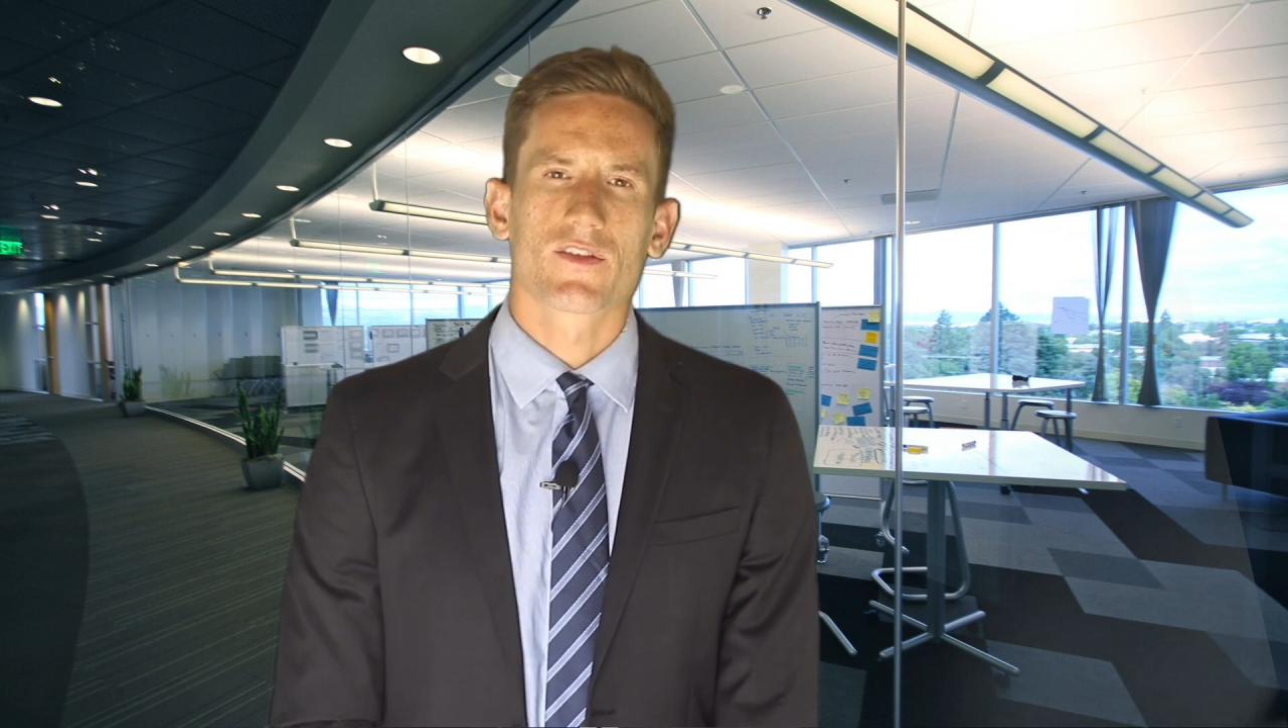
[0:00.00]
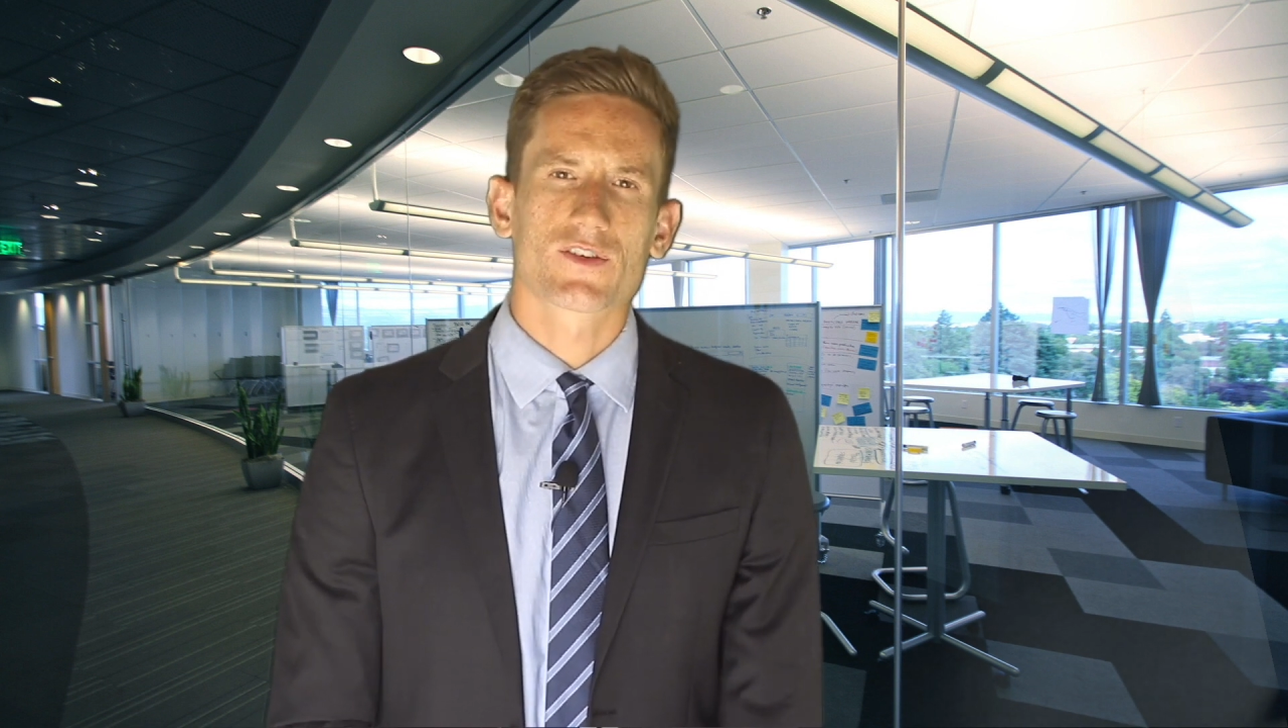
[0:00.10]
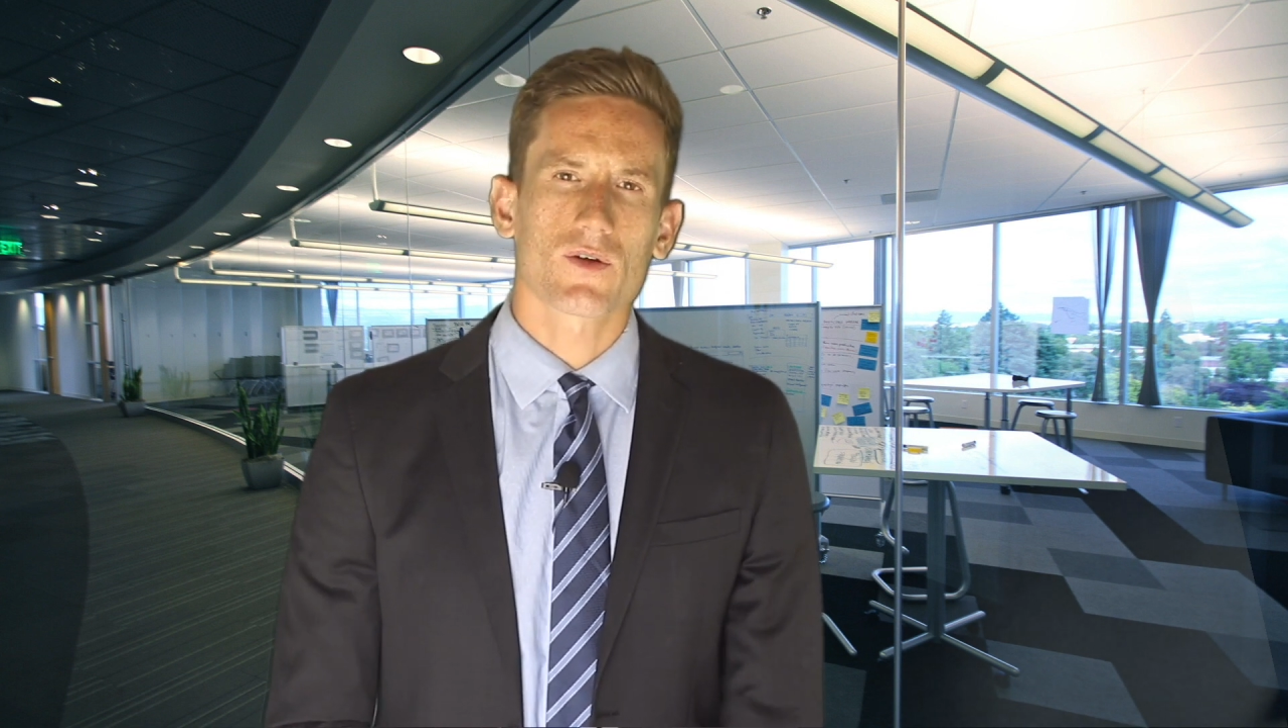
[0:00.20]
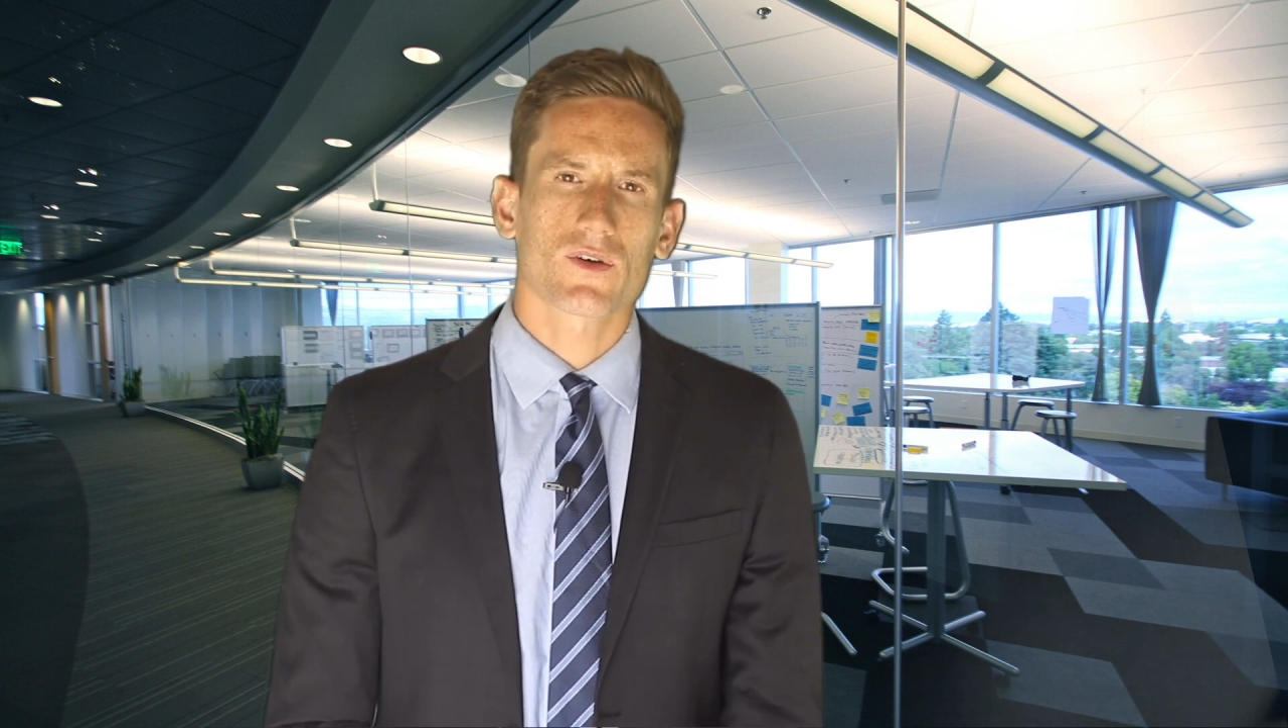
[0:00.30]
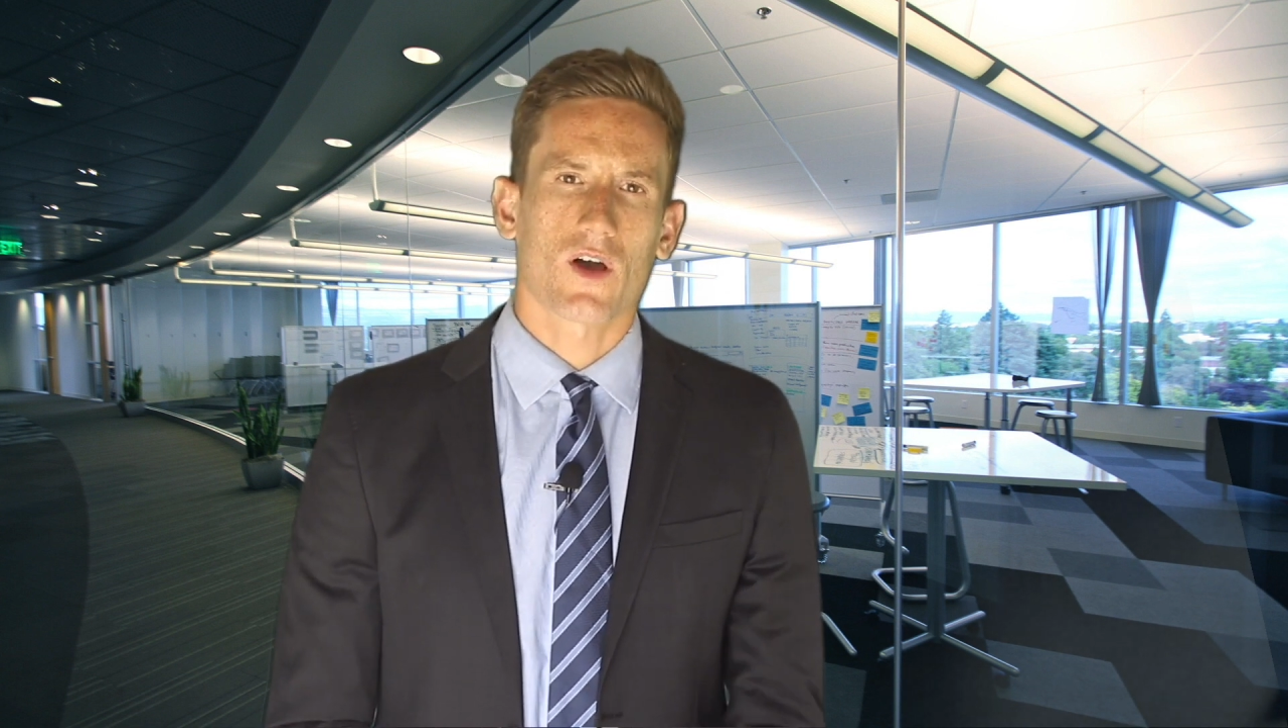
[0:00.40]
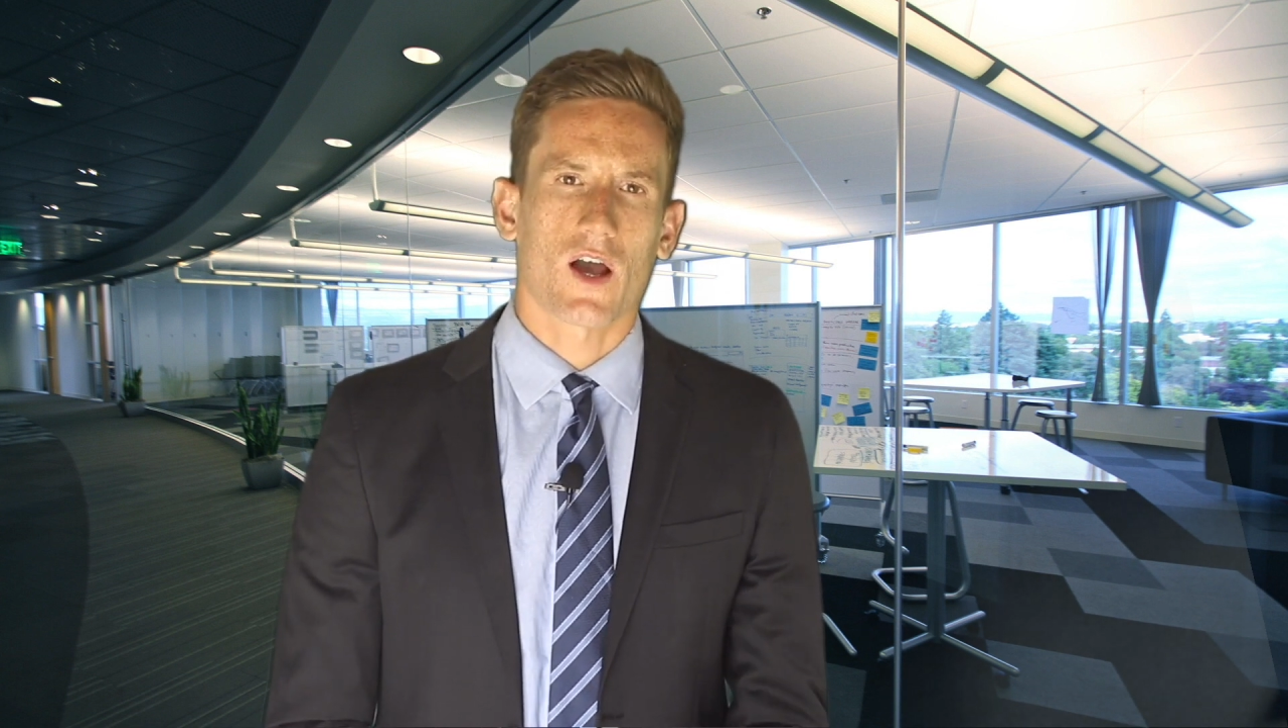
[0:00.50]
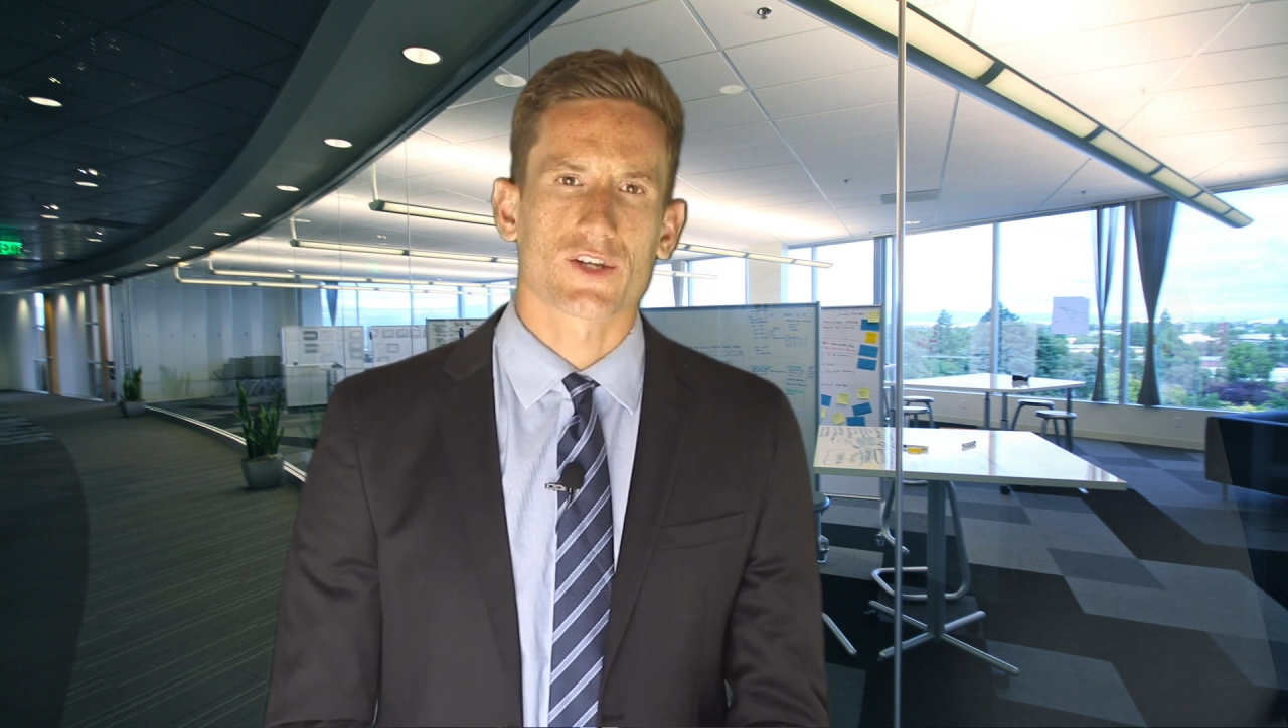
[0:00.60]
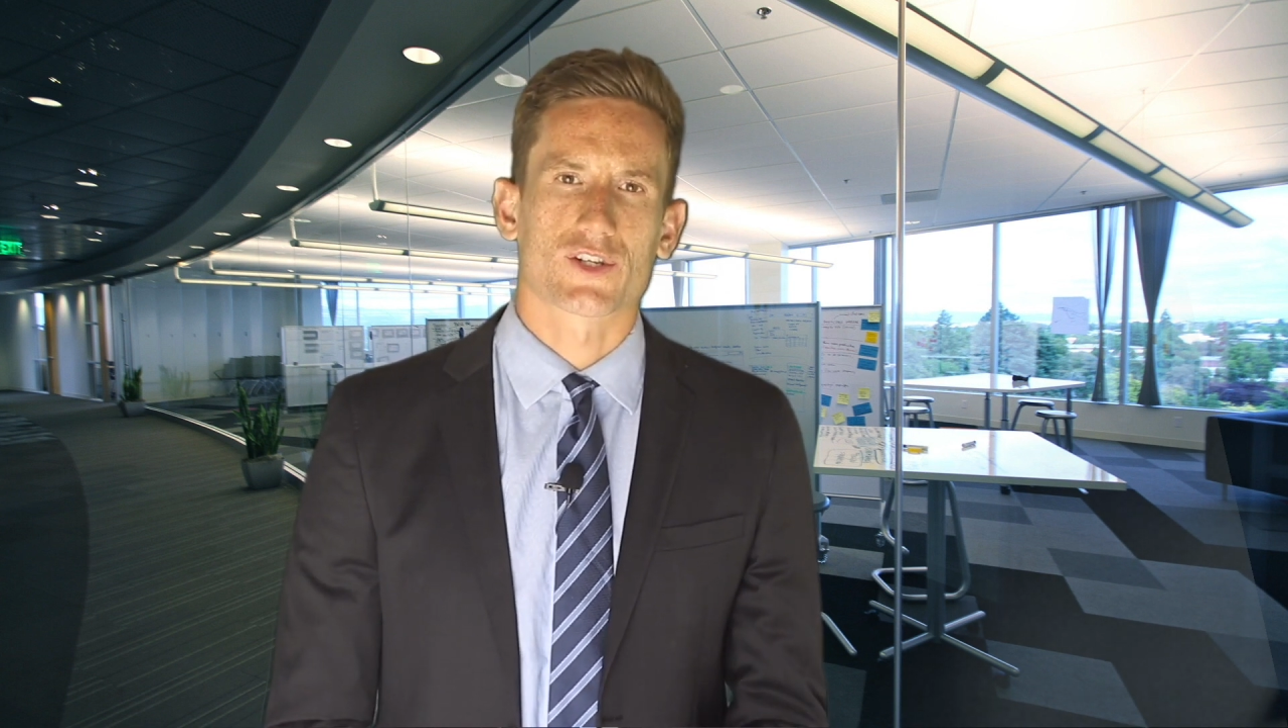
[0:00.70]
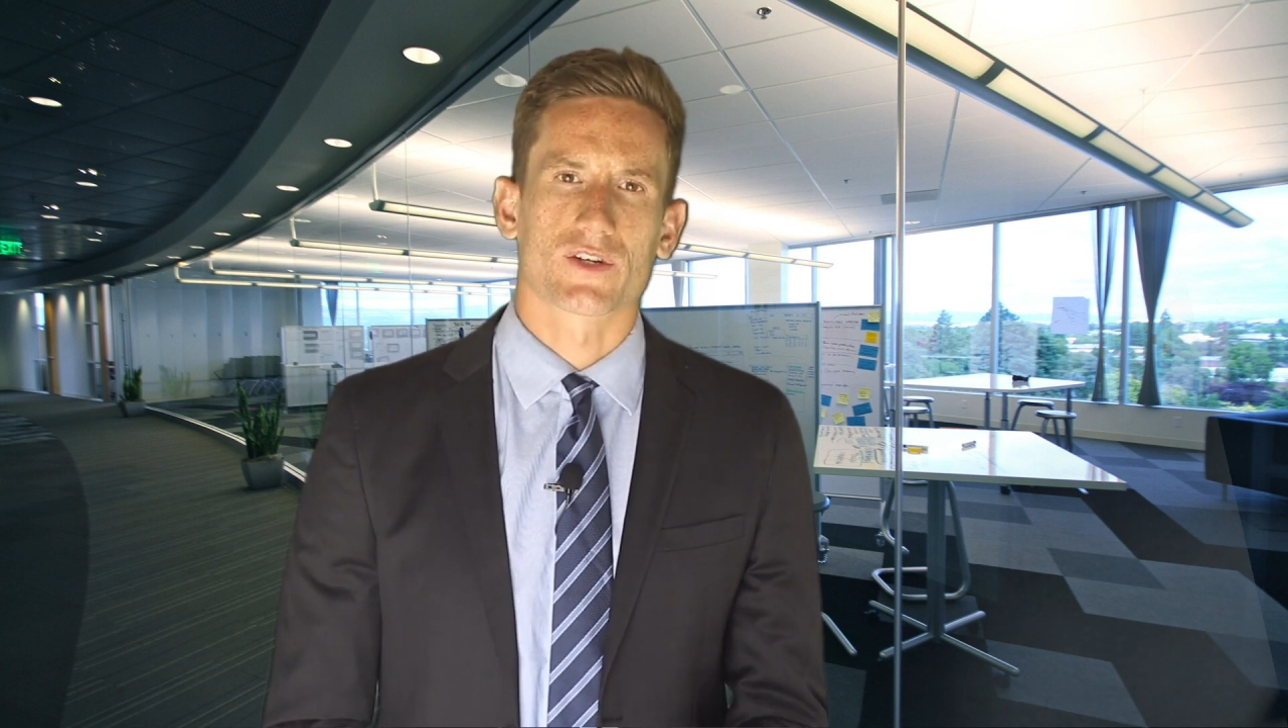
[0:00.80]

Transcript: The total cost